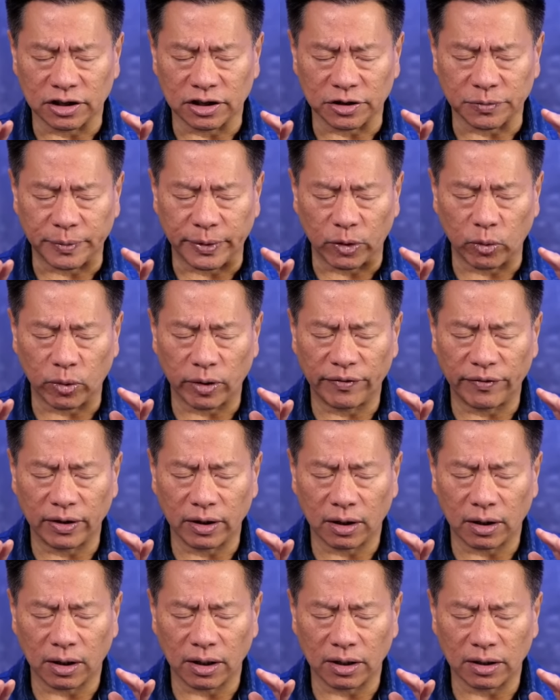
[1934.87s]
Just be aware of
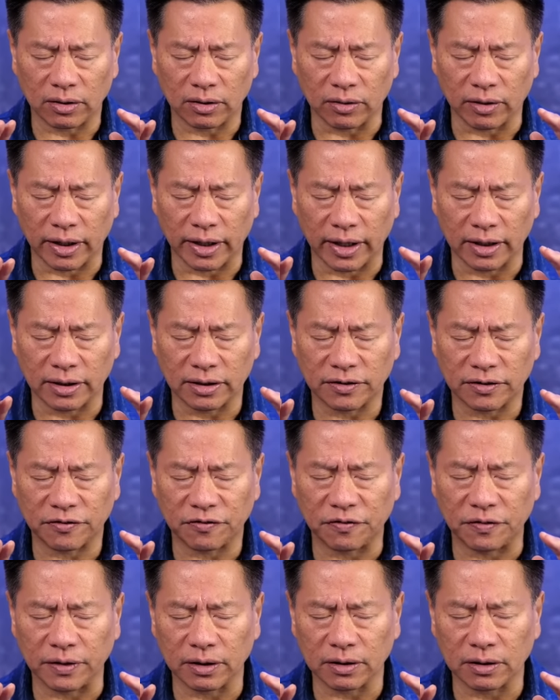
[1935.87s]
your heart, your hands,
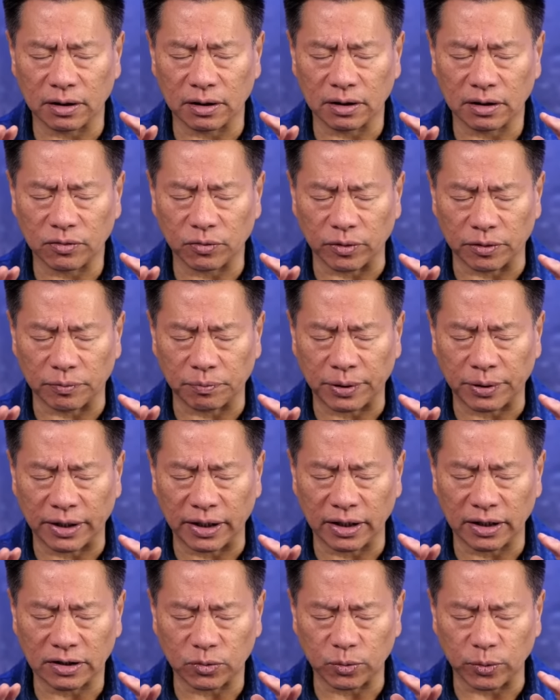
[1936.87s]
fill the earth with
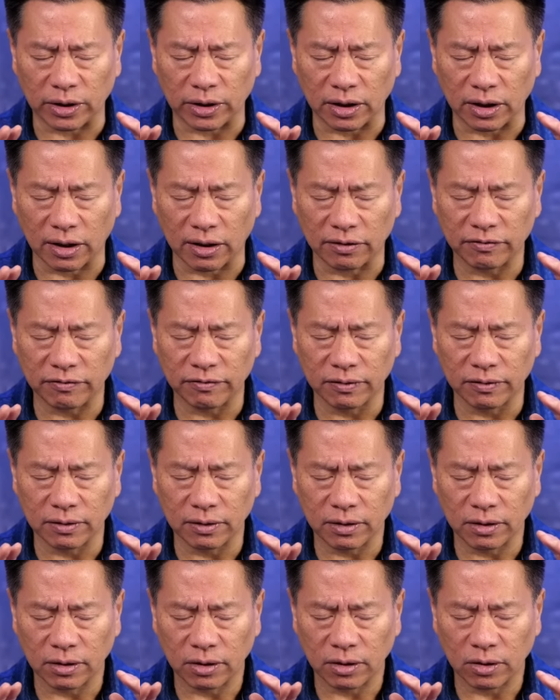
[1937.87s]
peace, with love,
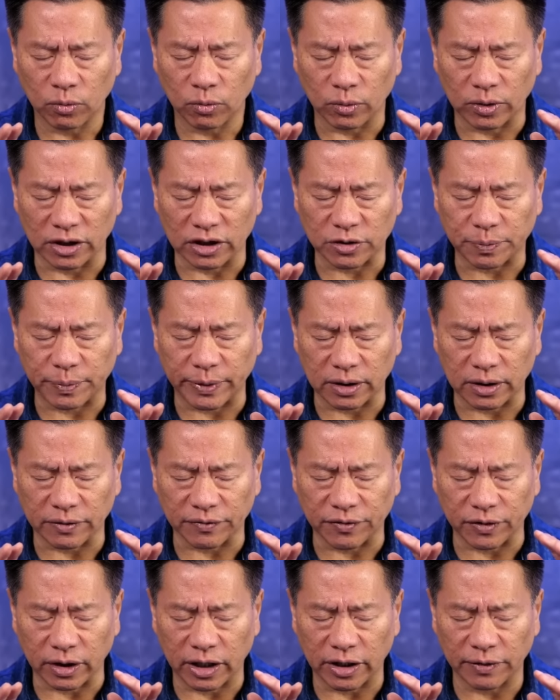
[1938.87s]
with a spirit
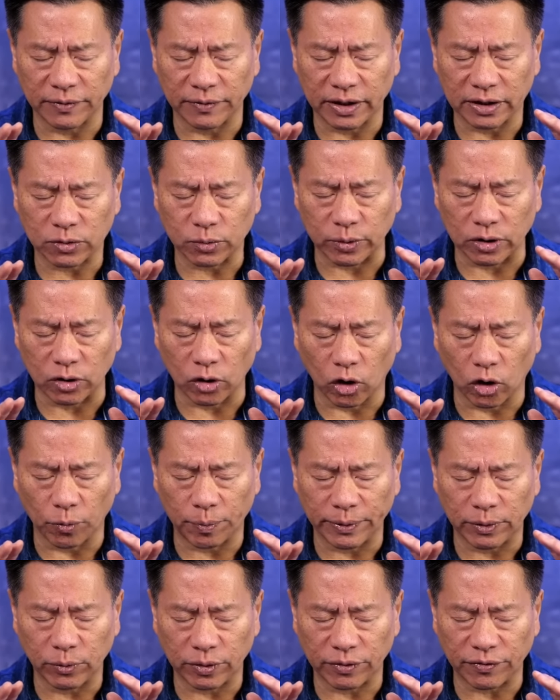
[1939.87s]
of forgiveness, with
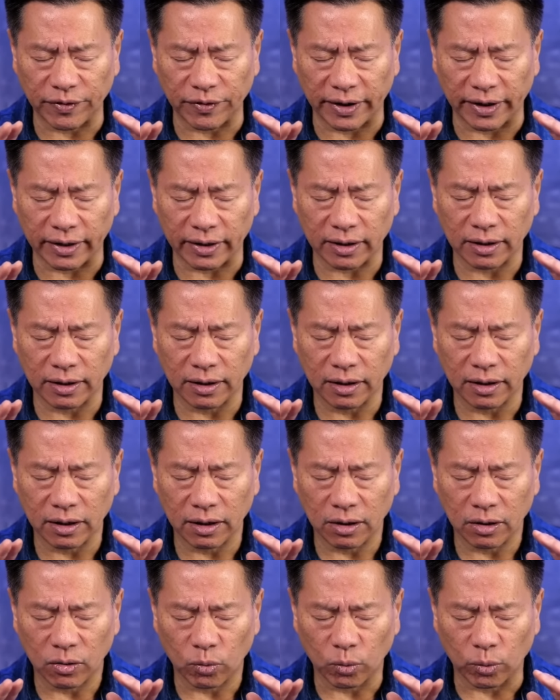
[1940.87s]
hope and with faith,
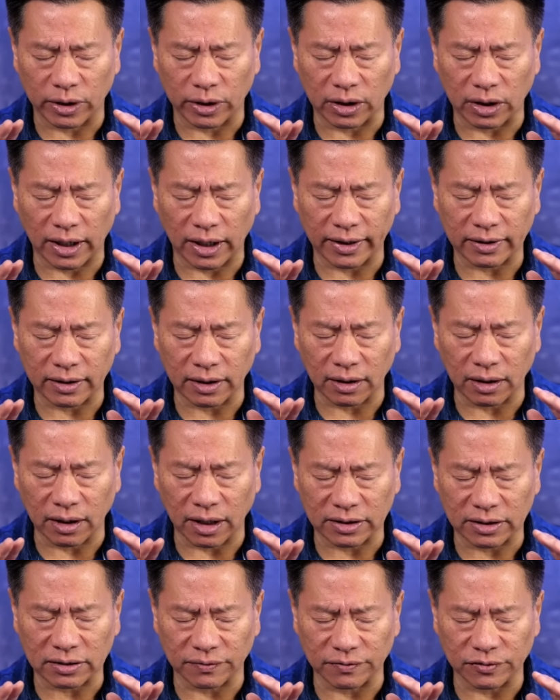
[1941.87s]
with light and
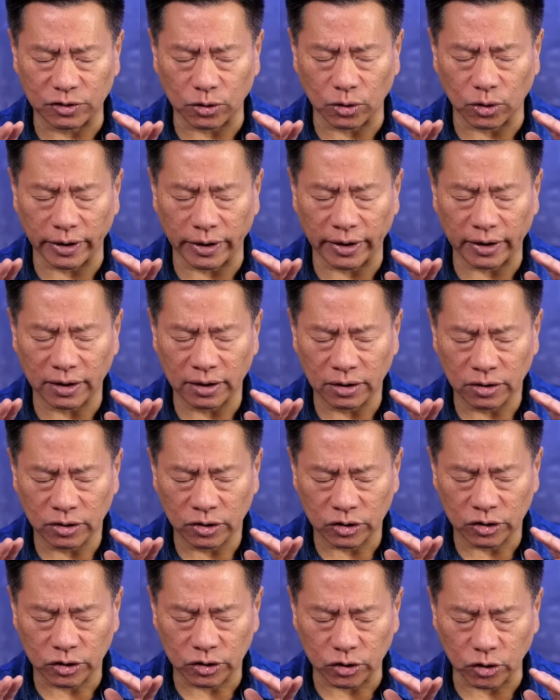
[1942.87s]
lots of joy.
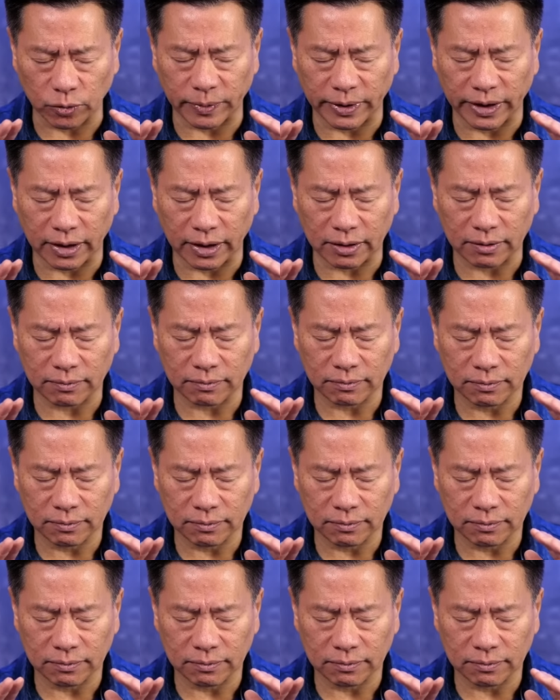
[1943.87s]
So be it.